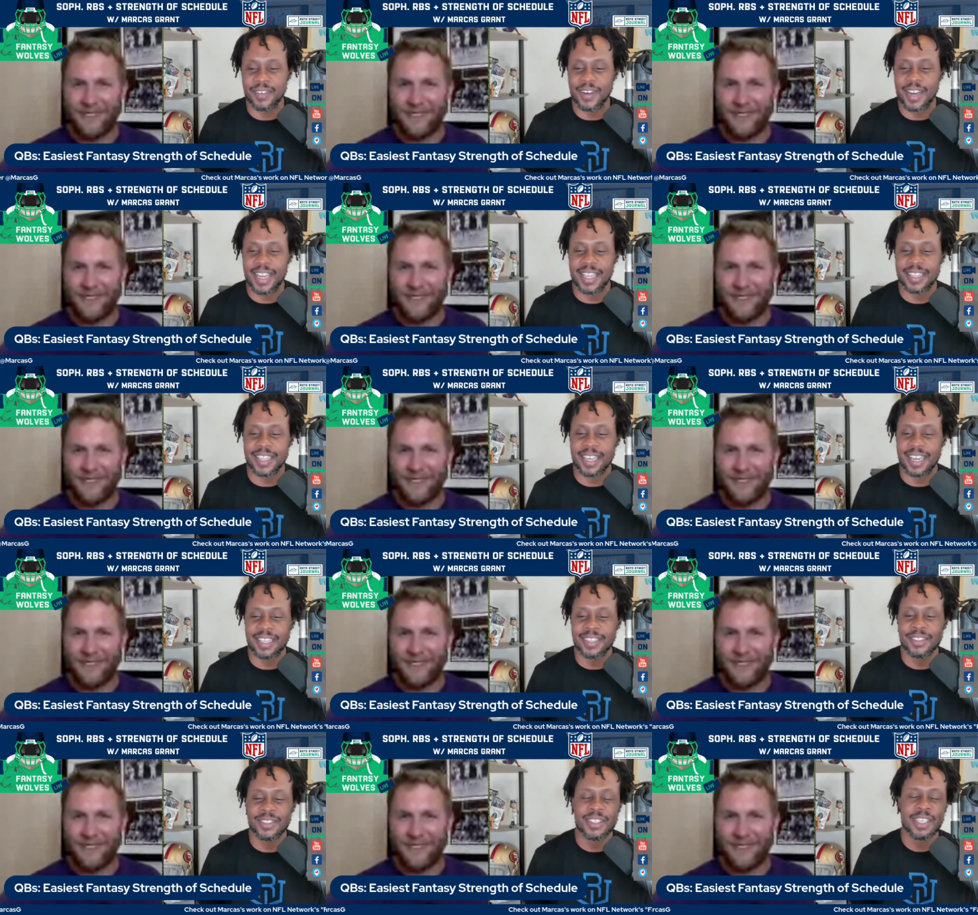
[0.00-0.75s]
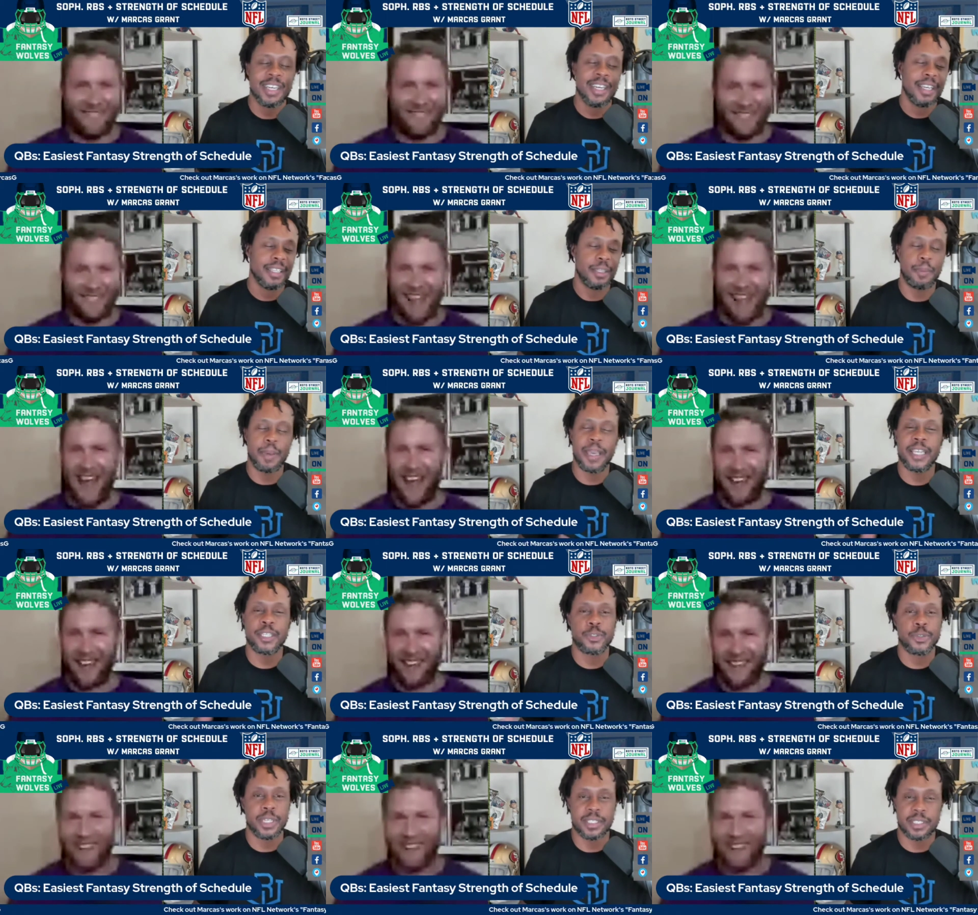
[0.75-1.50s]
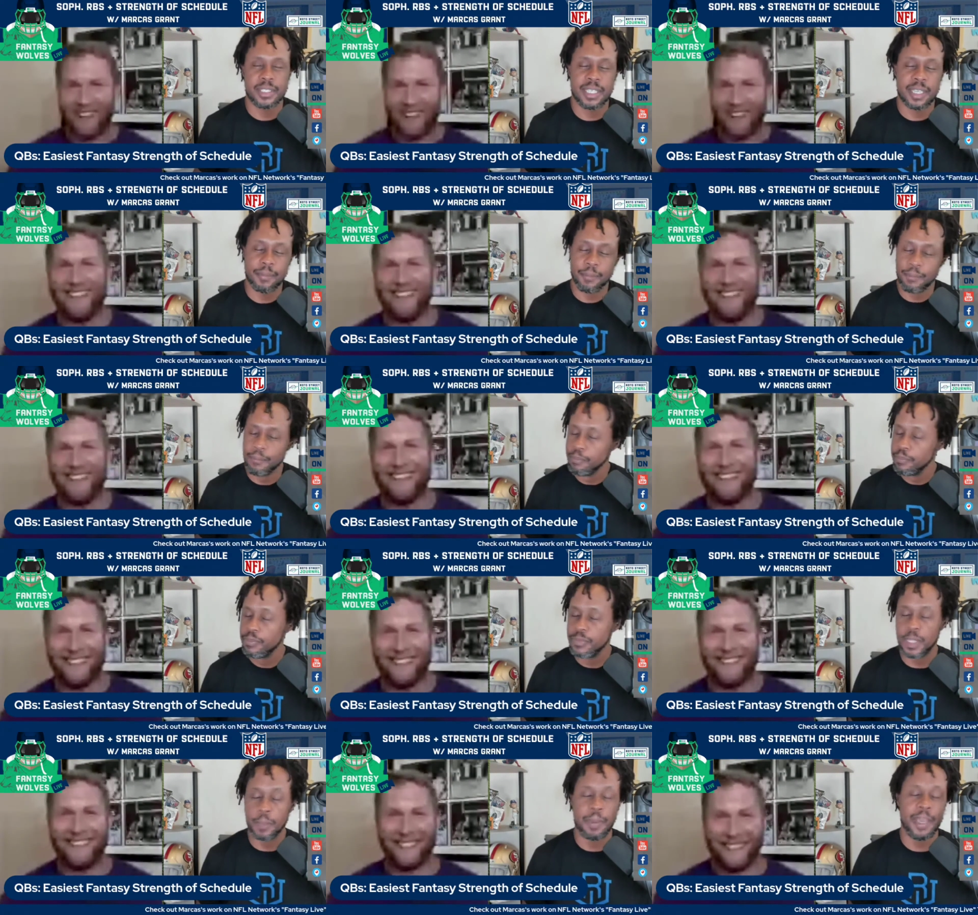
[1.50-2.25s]
Speaker 1: right? Like I looked at the Patriots.
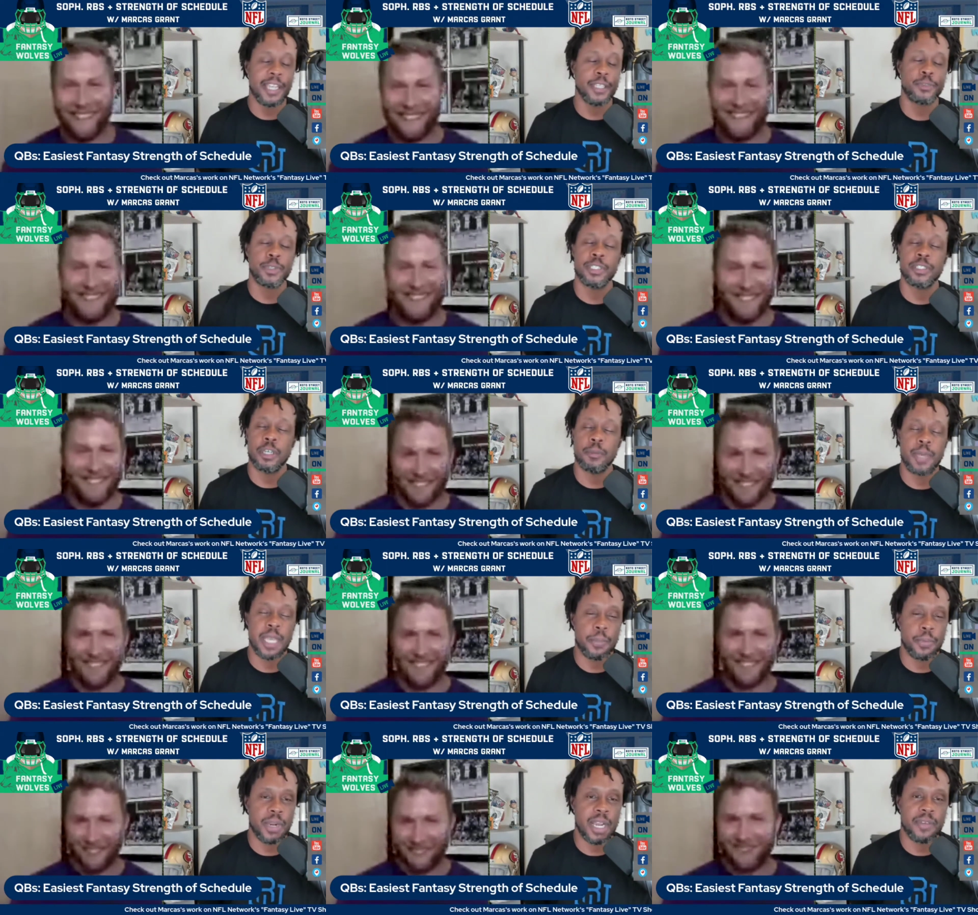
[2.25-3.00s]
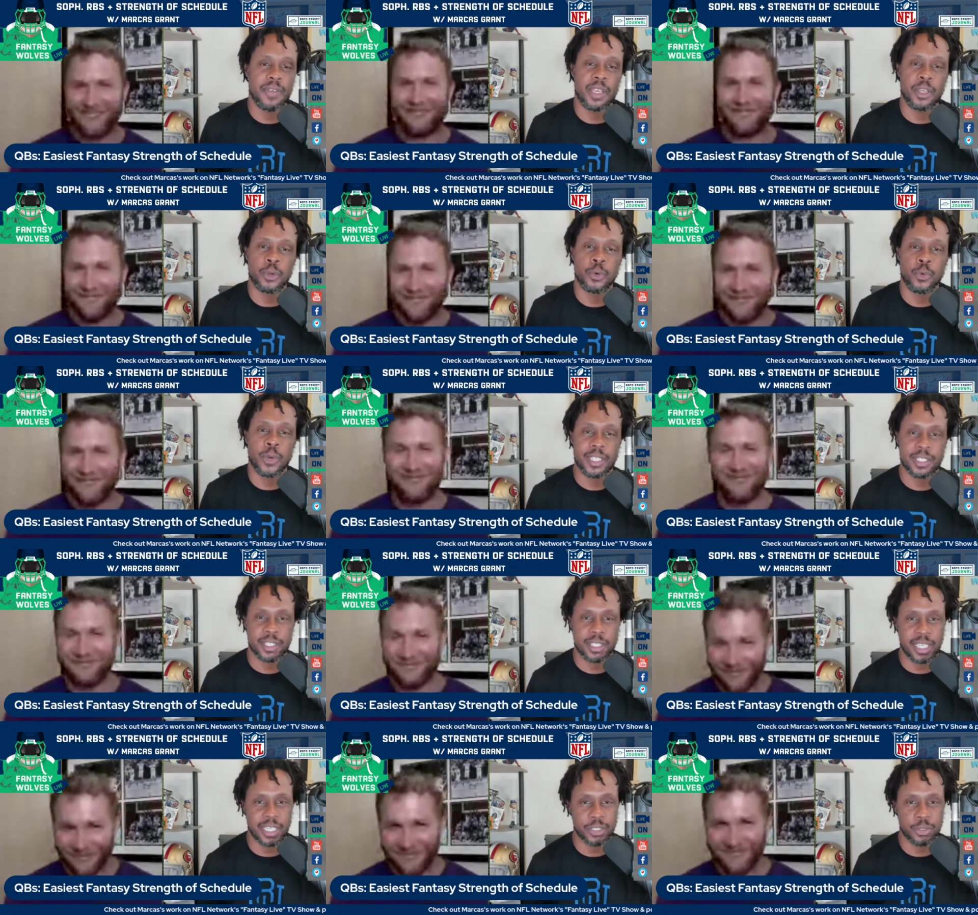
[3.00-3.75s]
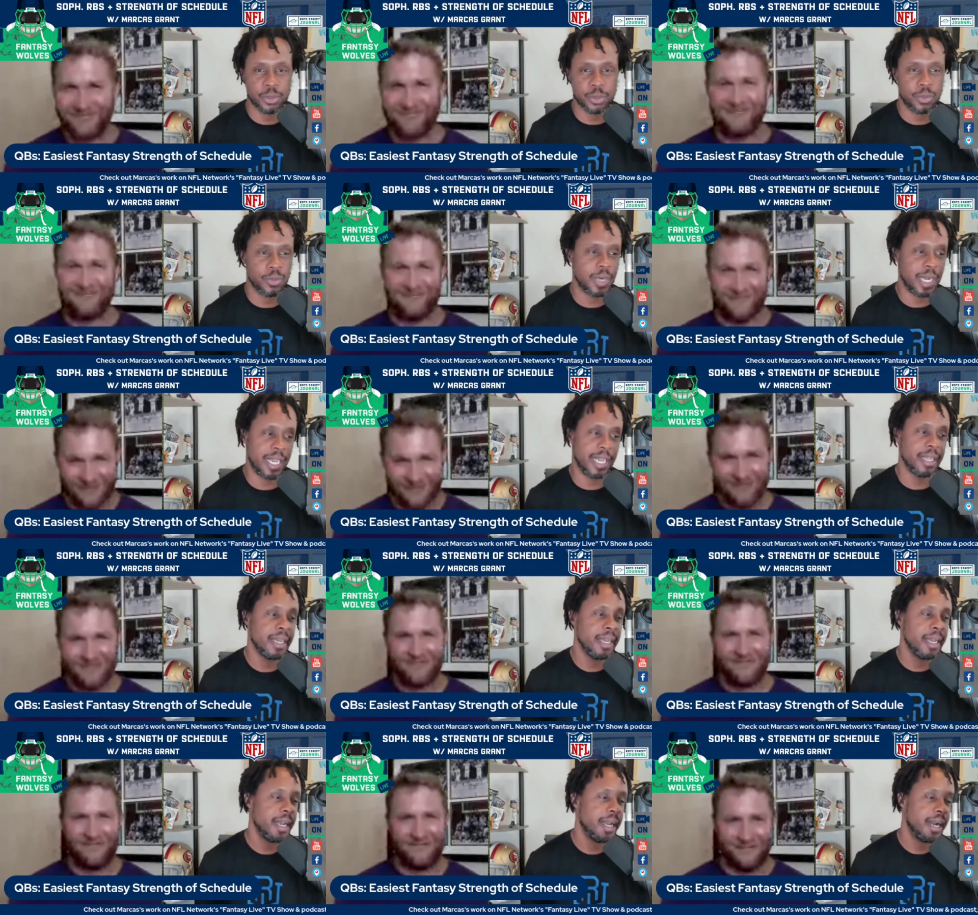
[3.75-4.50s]
The Patriots on paper have a great schedule, right?
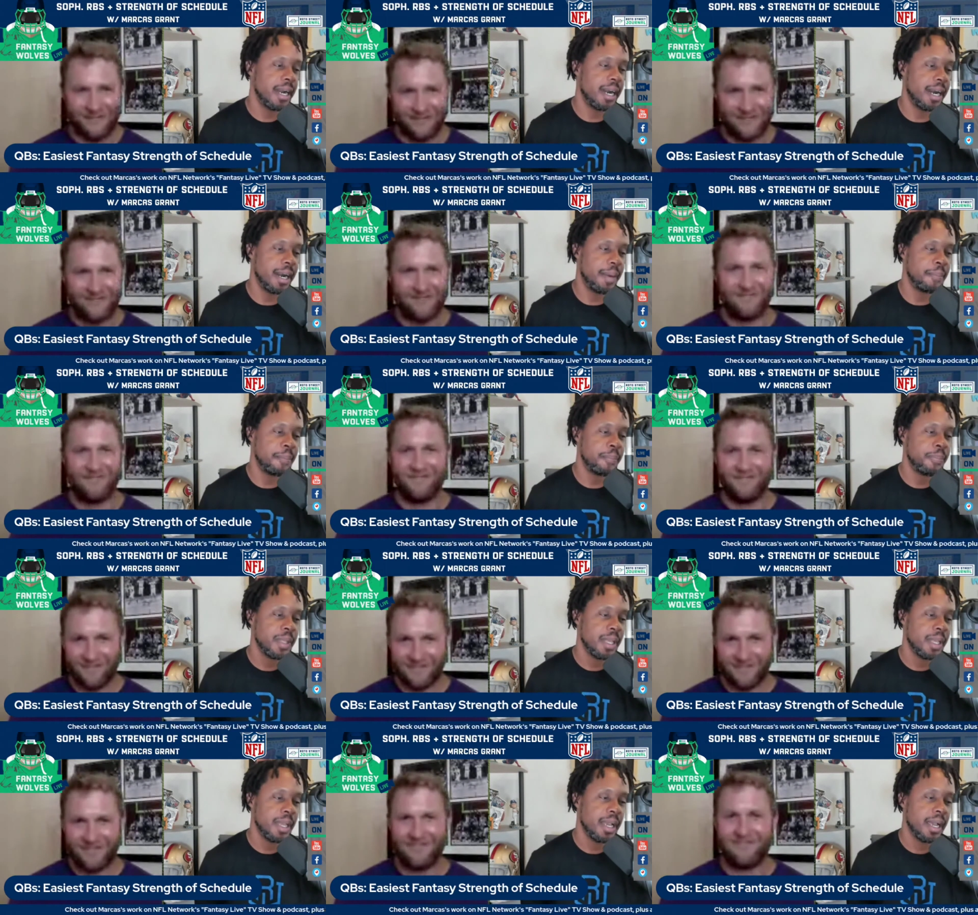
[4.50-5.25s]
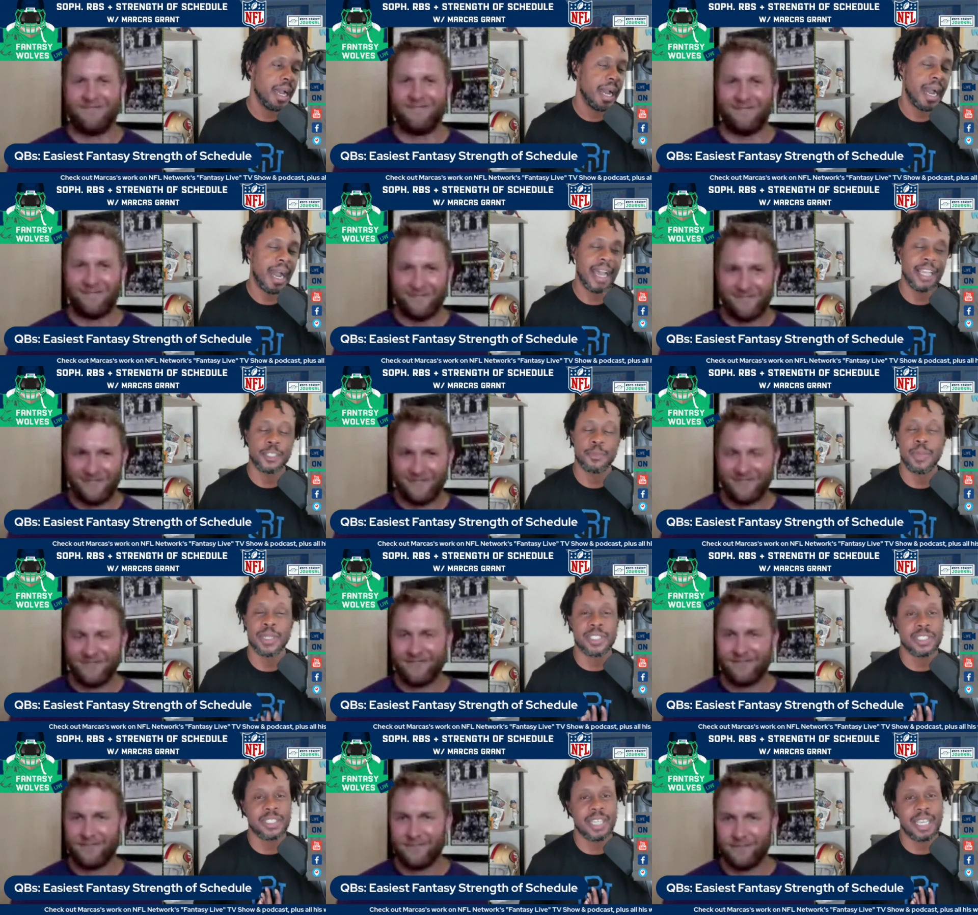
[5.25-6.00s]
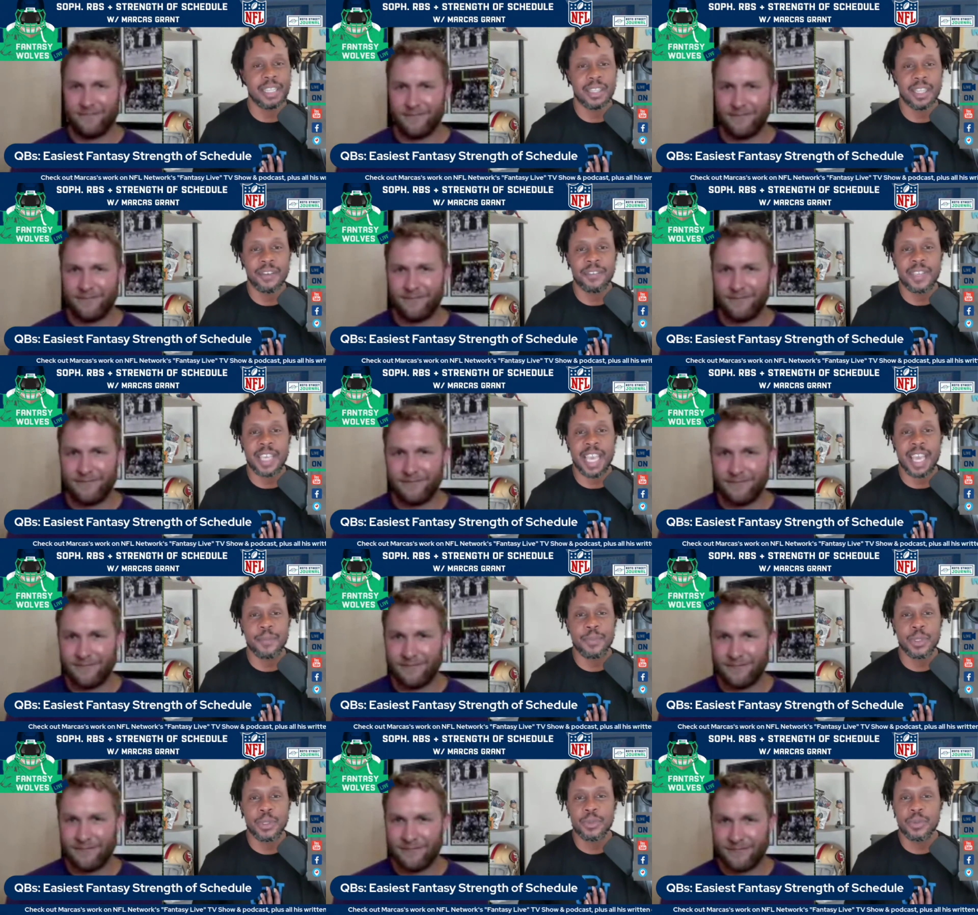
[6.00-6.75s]
As much as I love
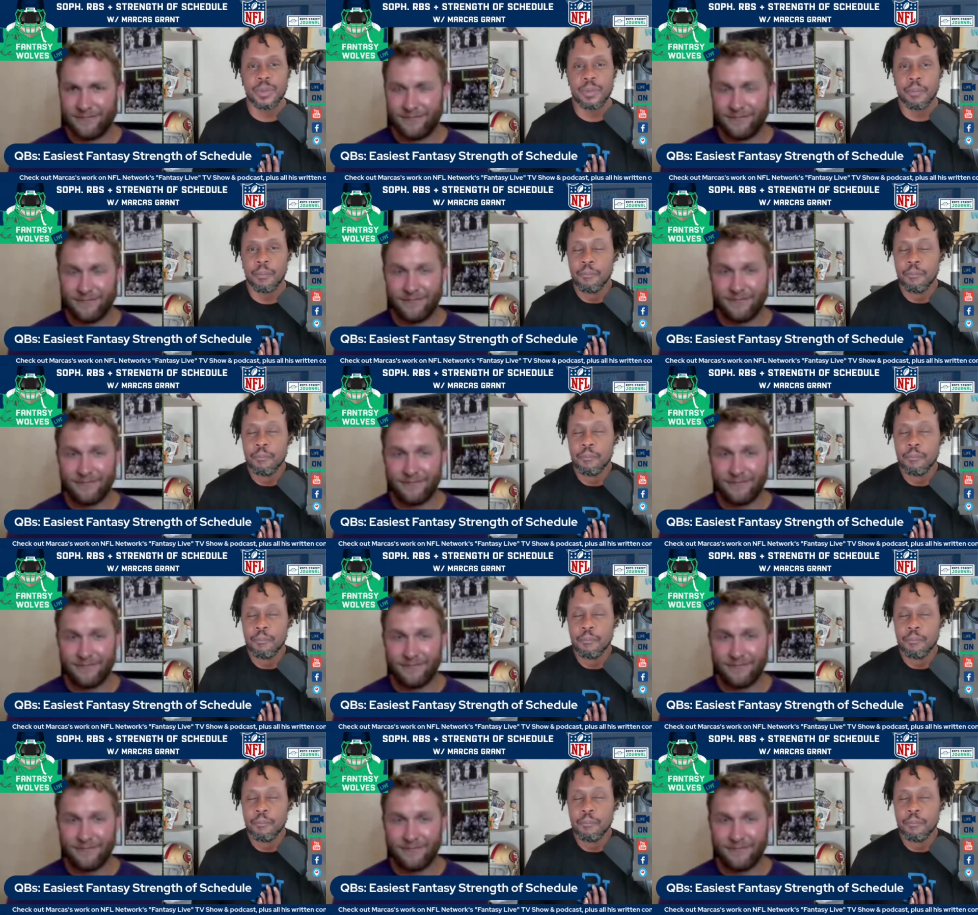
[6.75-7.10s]
Cam Newton,